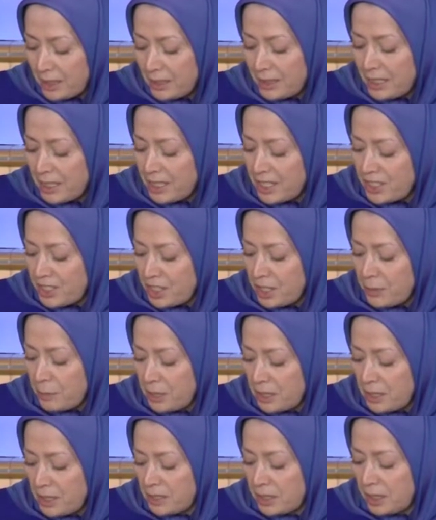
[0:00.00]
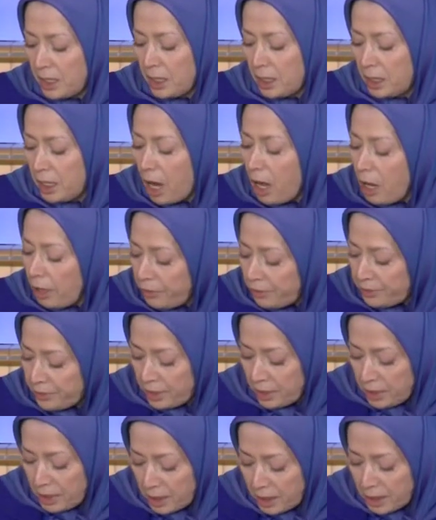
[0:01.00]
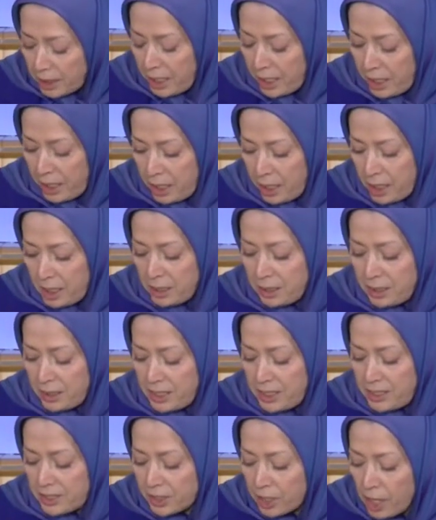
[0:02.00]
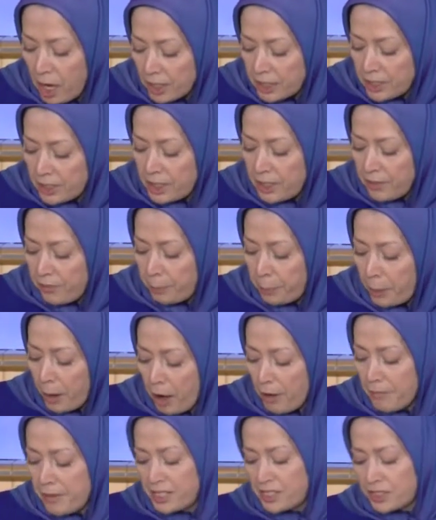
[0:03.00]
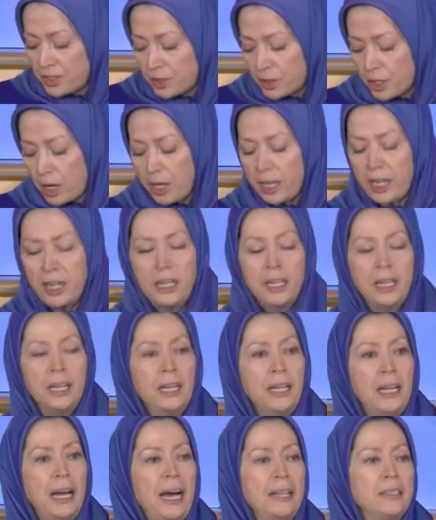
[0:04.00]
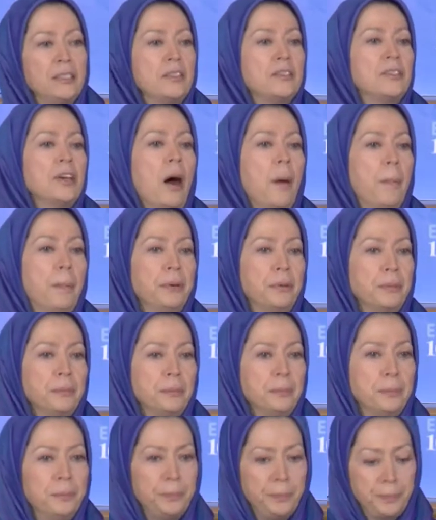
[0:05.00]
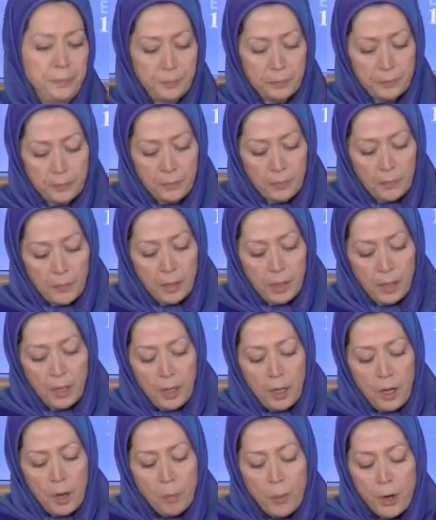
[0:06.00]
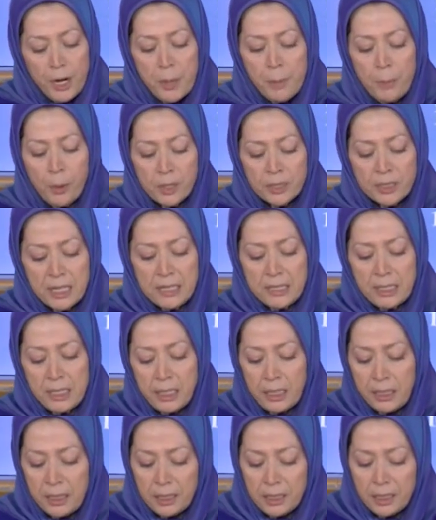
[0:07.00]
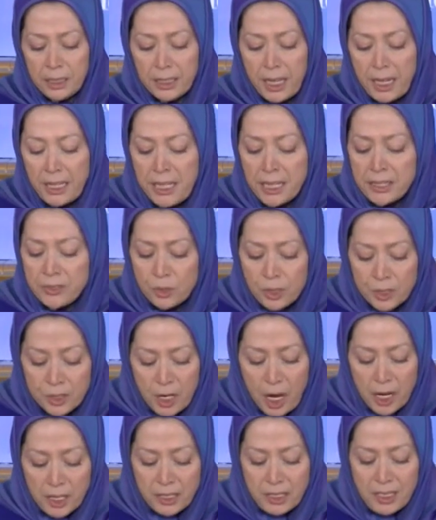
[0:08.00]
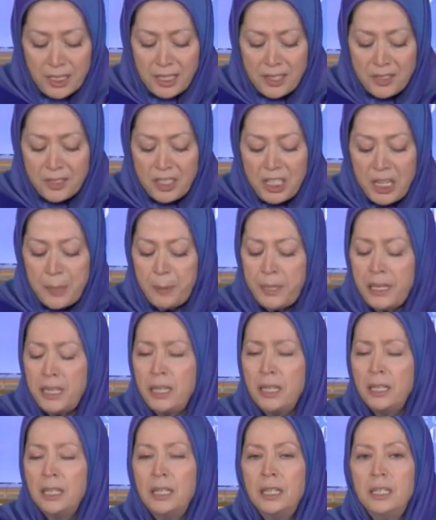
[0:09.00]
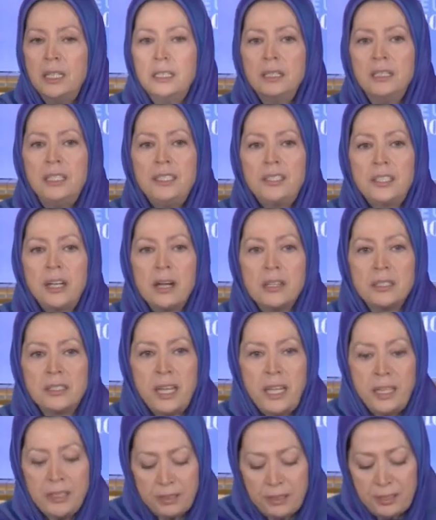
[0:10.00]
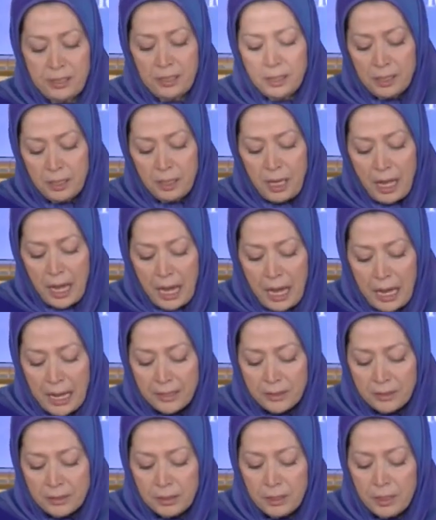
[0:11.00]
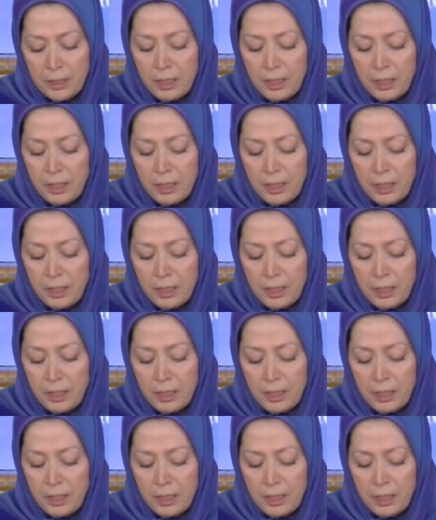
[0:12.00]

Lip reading: the regime is engulfed in a destructive power struggle at the top. More importantly, Iranian society is deeply discontent and